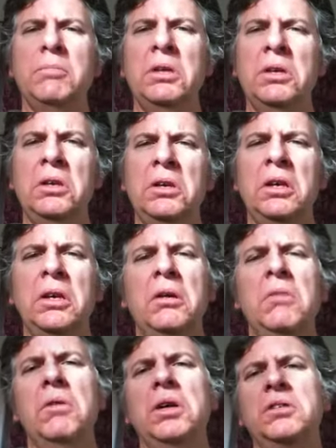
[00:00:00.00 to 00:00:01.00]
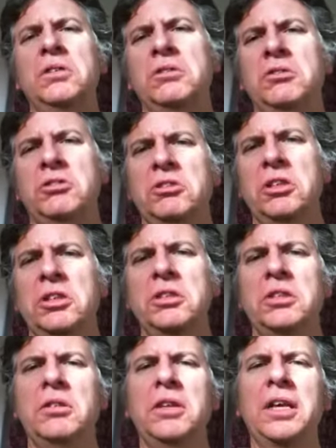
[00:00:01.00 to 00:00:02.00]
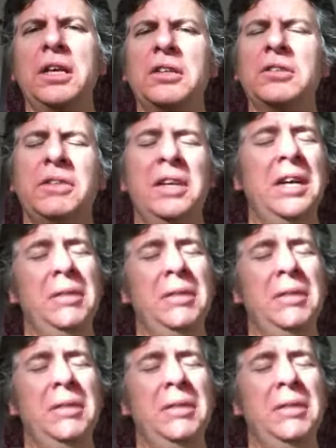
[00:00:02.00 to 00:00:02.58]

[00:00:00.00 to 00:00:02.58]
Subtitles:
me, why is this shit, and all that kind of stuff.